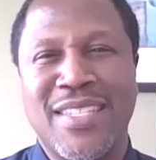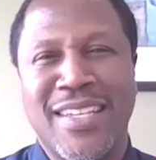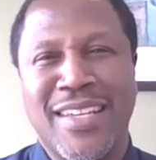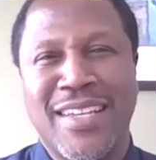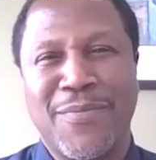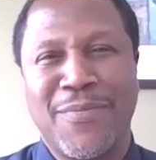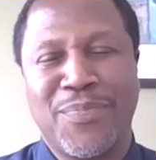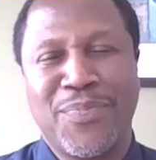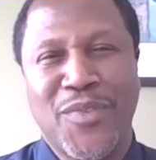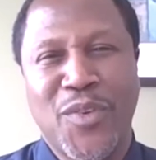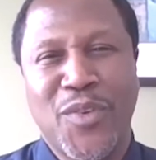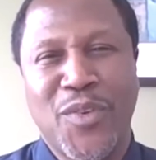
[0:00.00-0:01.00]
order your
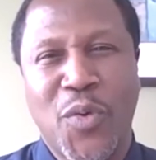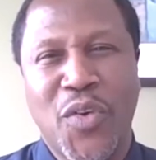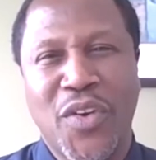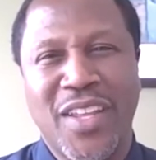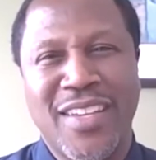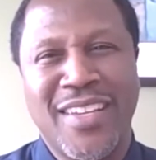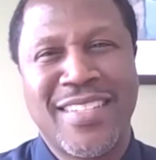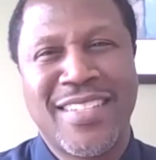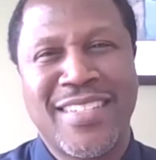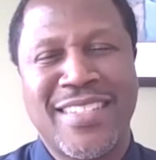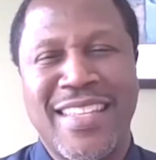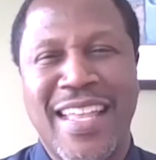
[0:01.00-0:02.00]
steps for you
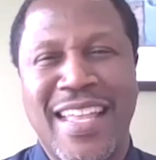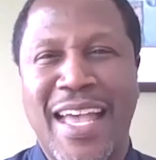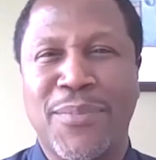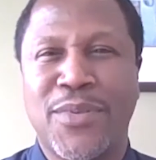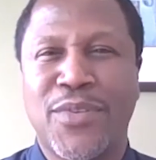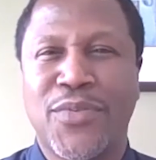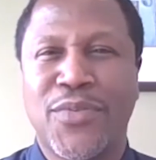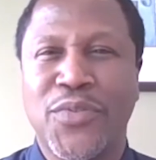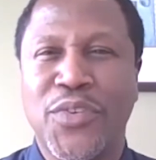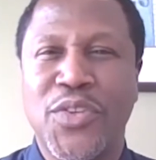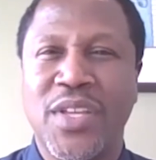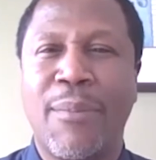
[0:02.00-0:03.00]
to get an
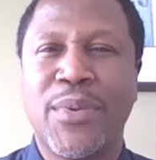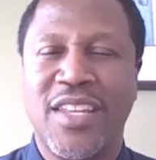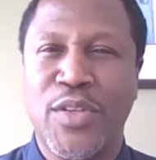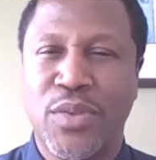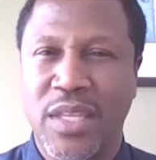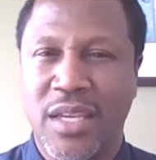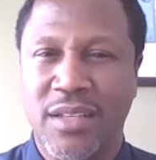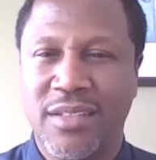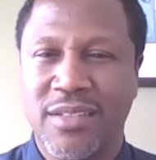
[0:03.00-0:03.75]
opportunity to do things.